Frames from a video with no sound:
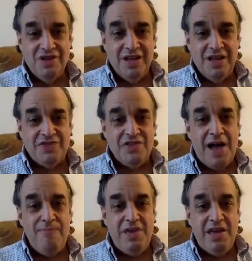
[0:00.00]
It's
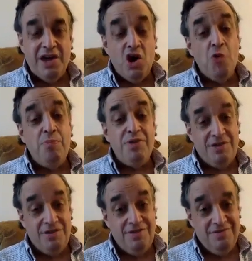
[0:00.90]
not being
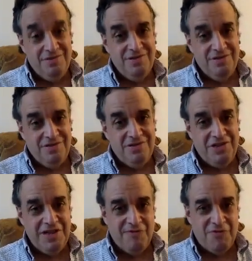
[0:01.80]
open to
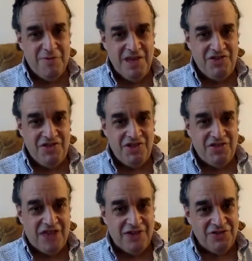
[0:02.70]
the information that's
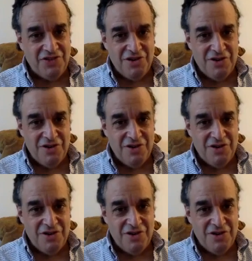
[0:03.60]
out there,